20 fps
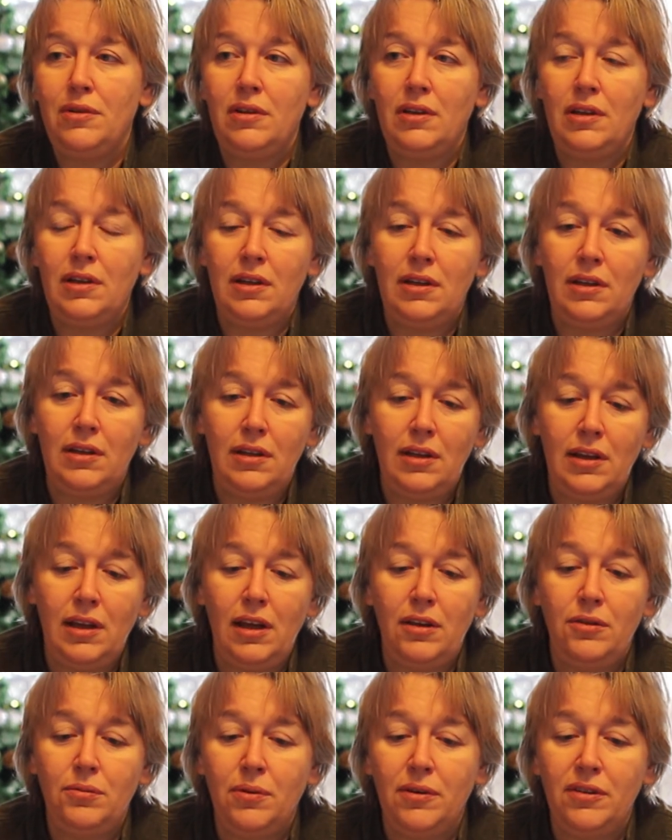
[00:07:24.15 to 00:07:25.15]

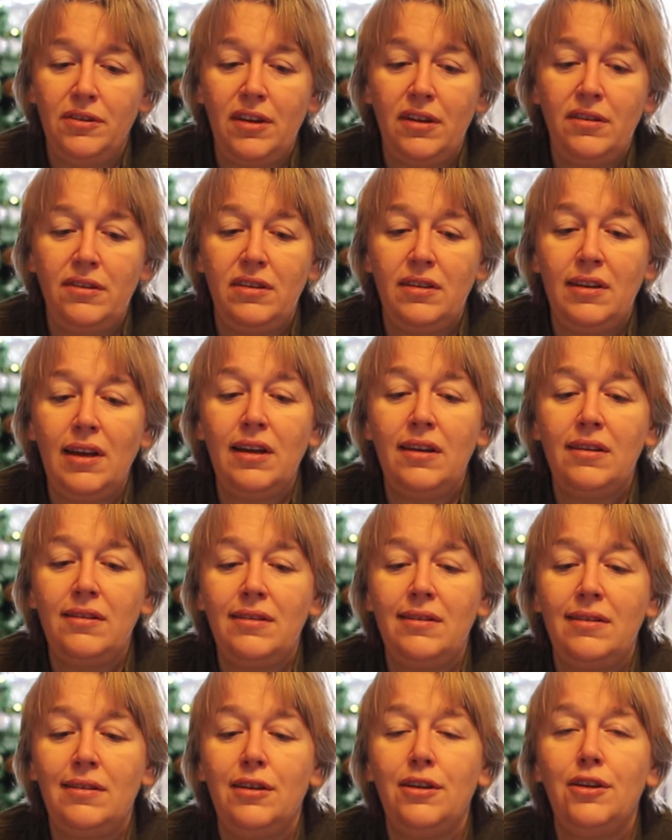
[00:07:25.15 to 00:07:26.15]
It was
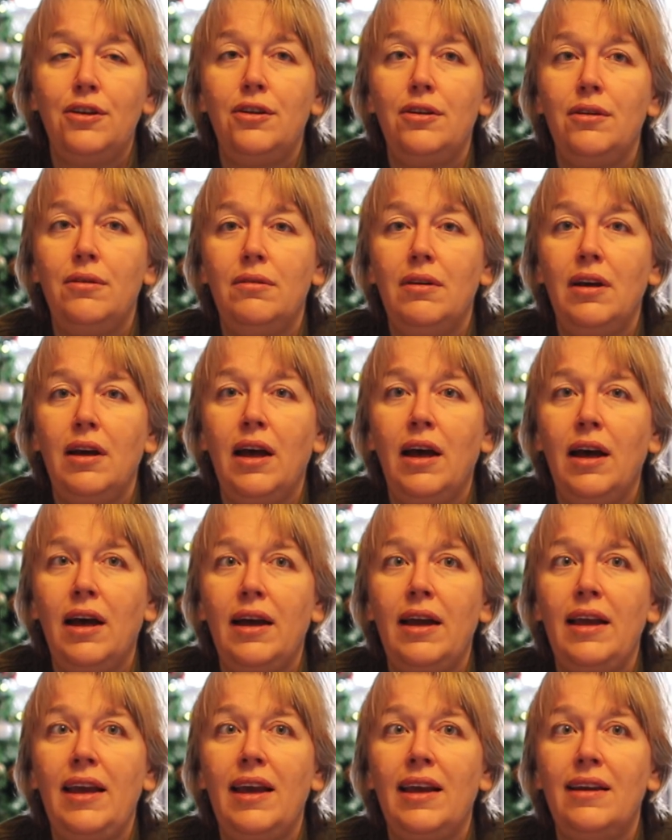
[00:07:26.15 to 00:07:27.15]
as
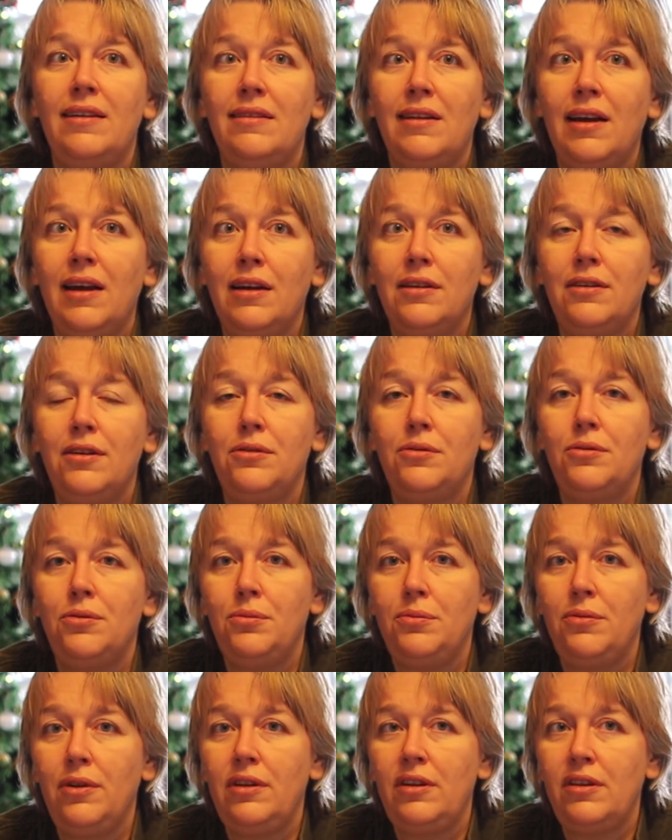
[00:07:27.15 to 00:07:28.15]
high as other
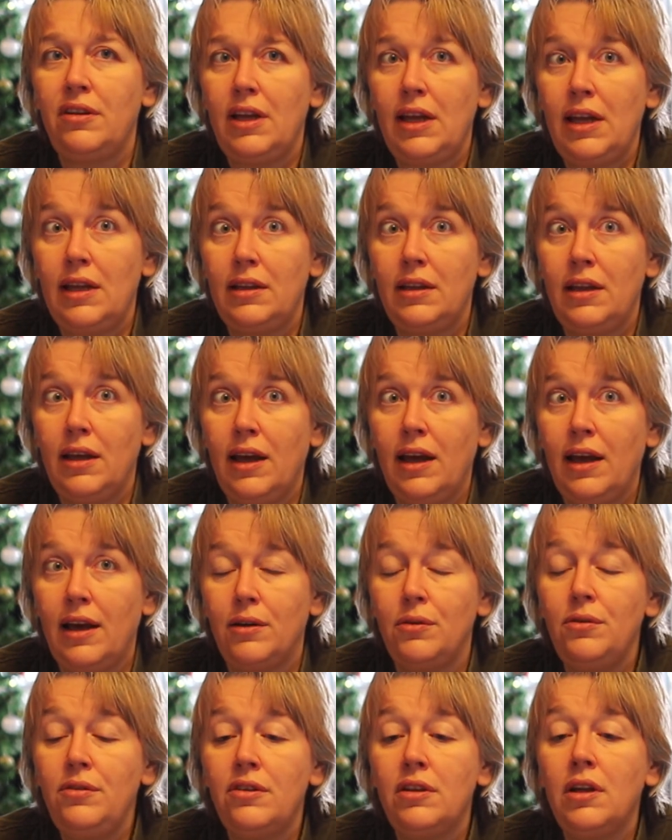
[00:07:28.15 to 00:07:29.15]
rooms in the
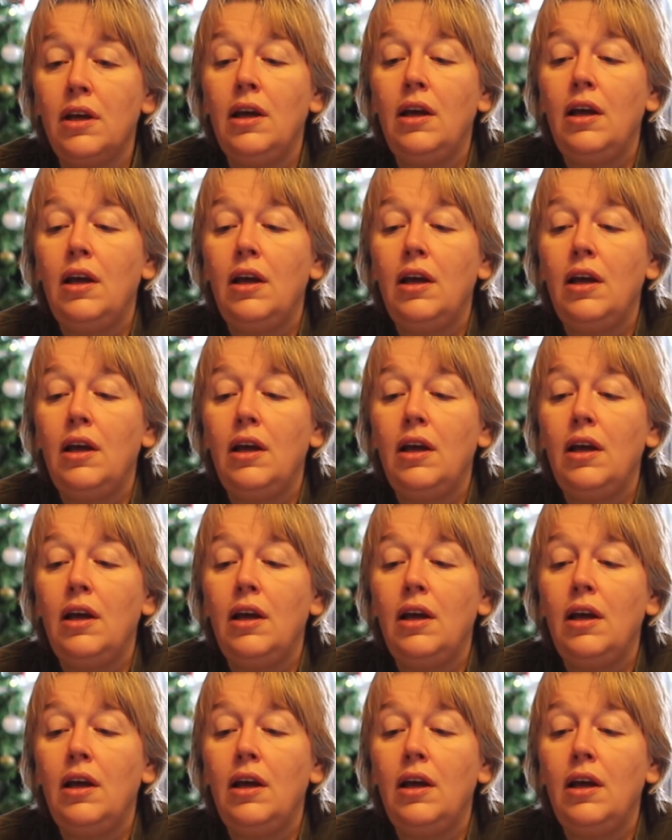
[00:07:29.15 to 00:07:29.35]
house.